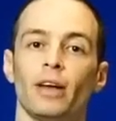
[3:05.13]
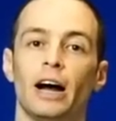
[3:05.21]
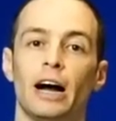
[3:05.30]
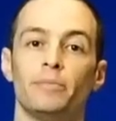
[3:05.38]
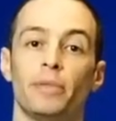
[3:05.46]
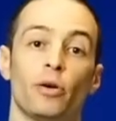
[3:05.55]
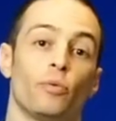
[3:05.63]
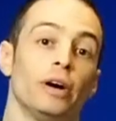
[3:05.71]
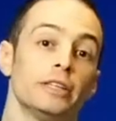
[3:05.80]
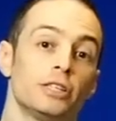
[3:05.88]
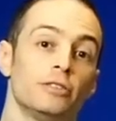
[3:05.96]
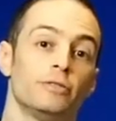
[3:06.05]
Now,
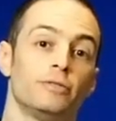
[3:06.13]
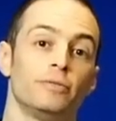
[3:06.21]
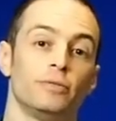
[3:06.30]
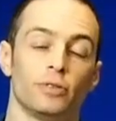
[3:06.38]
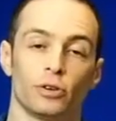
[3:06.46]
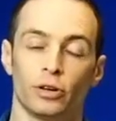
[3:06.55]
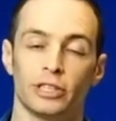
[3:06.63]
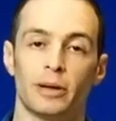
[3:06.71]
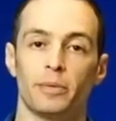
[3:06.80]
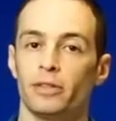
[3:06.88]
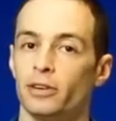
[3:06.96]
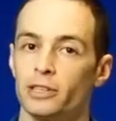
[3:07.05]
once you've heard
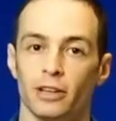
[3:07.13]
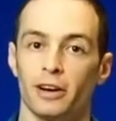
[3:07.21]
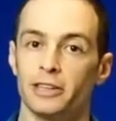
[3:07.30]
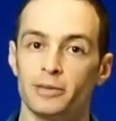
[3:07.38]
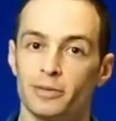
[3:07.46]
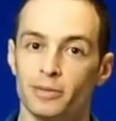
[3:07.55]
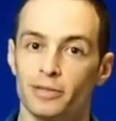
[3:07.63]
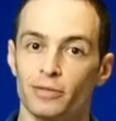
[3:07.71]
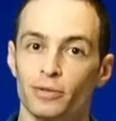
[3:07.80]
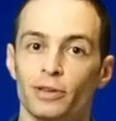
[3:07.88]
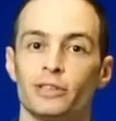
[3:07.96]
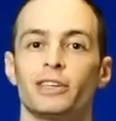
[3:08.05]
something, there's a lot of symptoms,
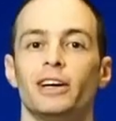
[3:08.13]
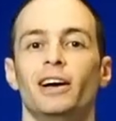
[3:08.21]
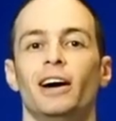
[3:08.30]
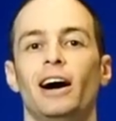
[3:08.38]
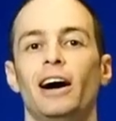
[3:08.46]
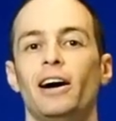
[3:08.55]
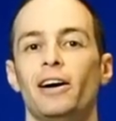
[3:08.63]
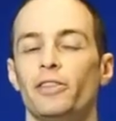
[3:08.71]
of course. There